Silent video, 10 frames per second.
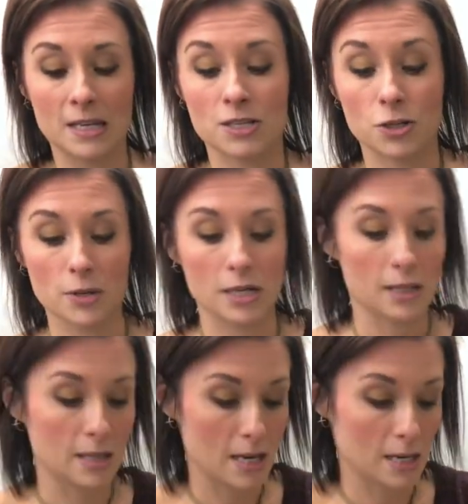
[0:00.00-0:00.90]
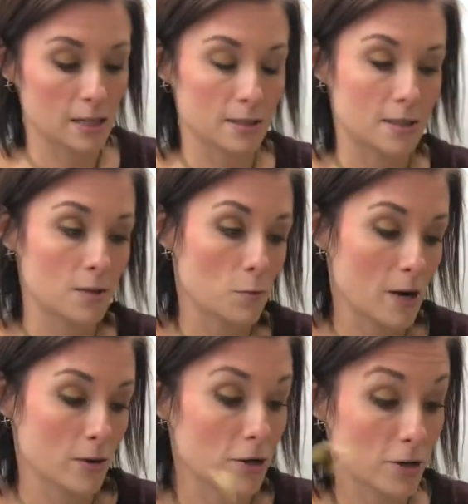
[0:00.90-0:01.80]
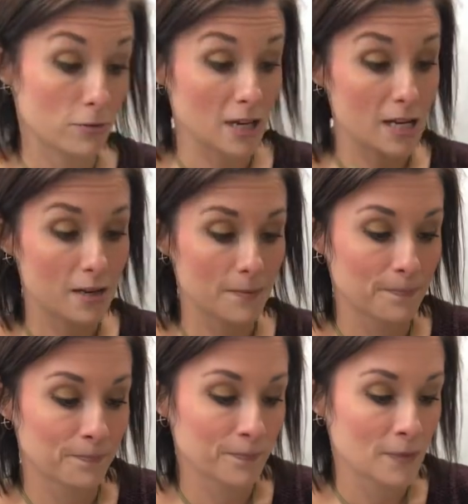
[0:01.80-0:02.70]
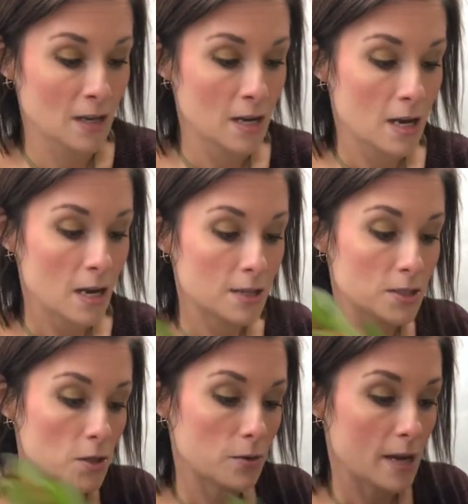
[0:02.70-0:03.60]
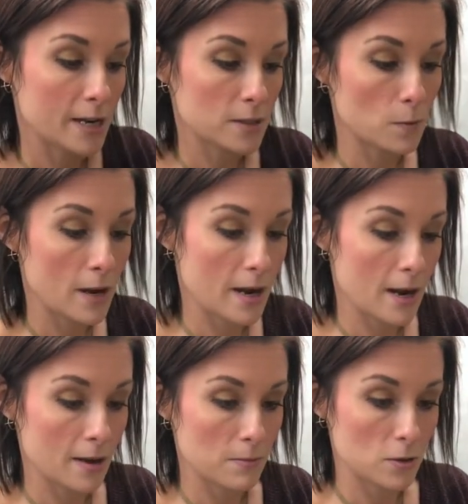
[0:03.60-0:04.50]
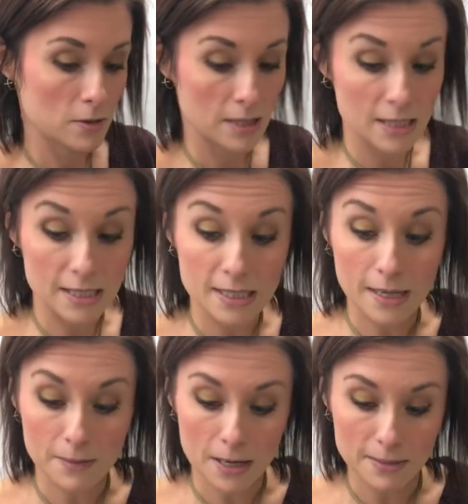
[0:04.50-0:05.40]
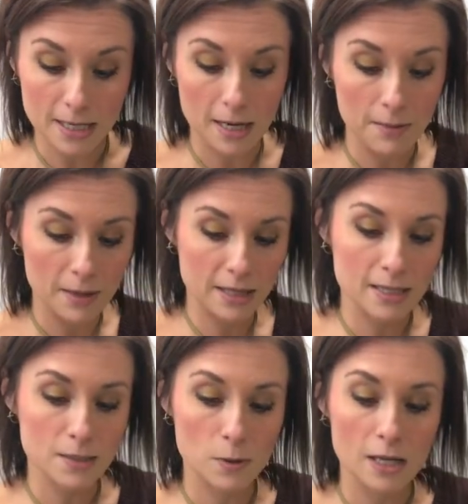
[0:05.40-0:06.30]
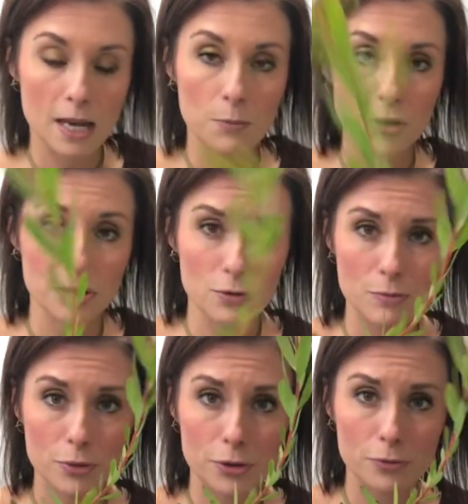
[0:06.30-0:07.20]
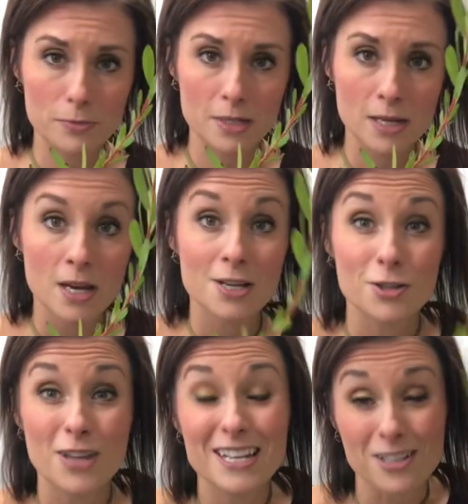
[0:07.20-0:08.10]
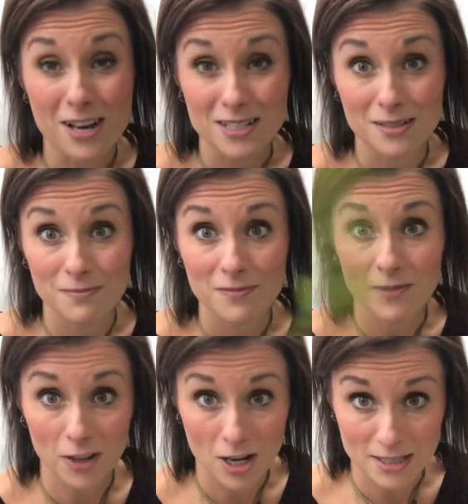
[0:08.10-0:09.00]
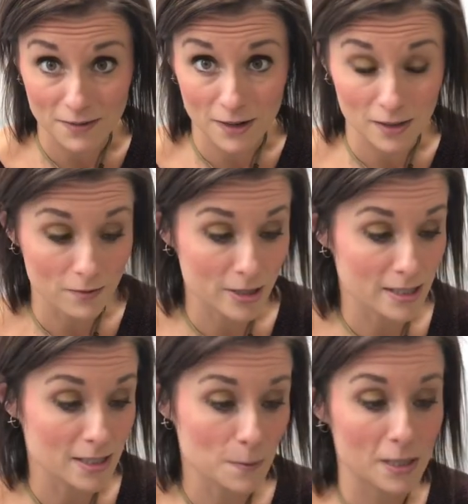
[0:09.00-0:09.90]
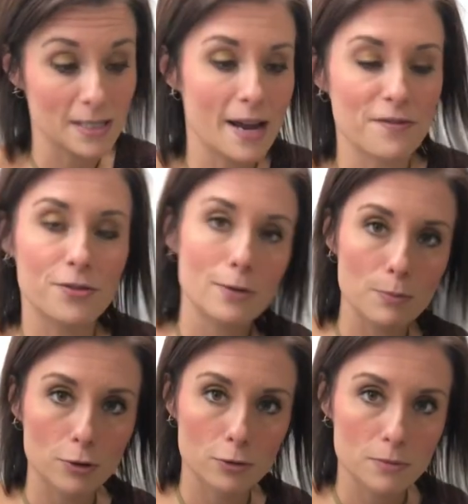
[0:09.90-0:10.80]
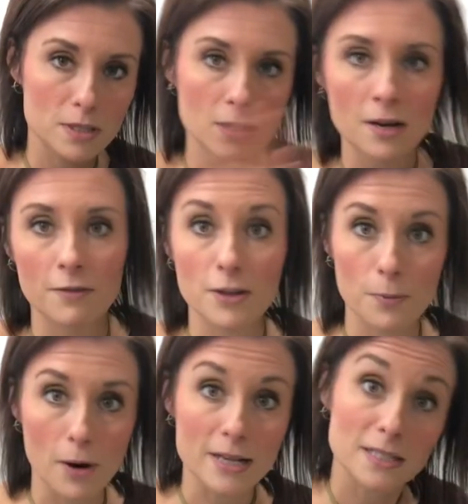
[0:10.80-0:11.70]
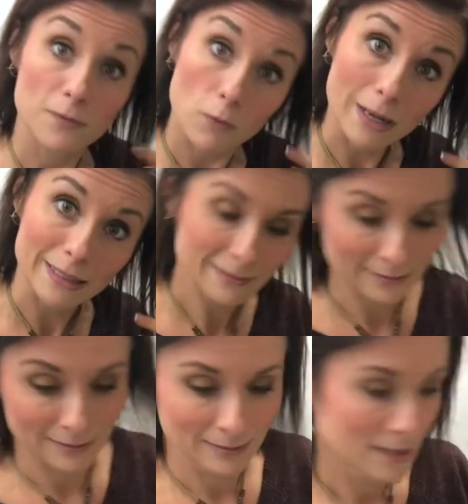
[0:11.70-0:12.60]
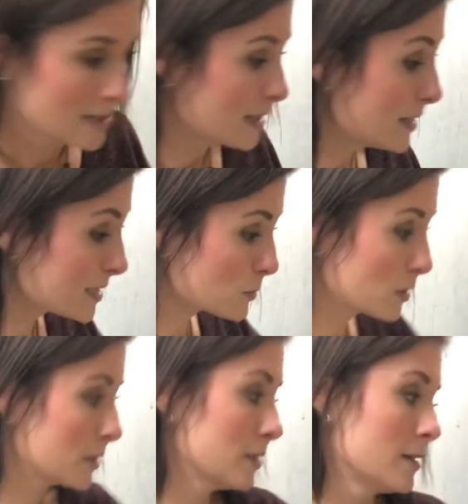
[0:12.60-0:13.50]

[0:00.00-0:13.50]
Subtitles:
doing things to where they're unique. So that is why I'm using these. And sometimes they come, like this one came with 3 blooms. So that's awesome for cost effective reasons, because I have 3 blooms for the price of 1. This one